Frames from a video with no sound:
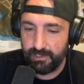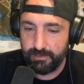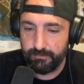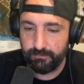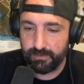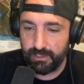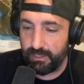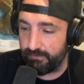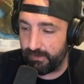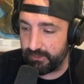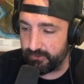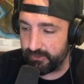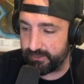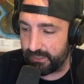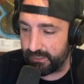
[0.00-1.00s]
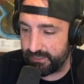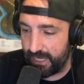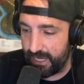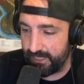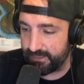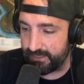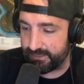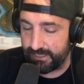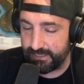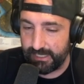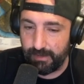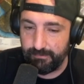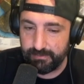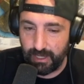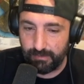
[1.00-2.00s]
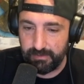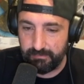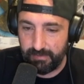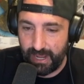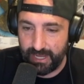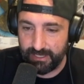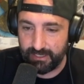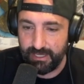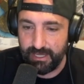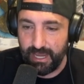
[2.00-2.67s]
and then eventually send a text that says, "I'm coming back,"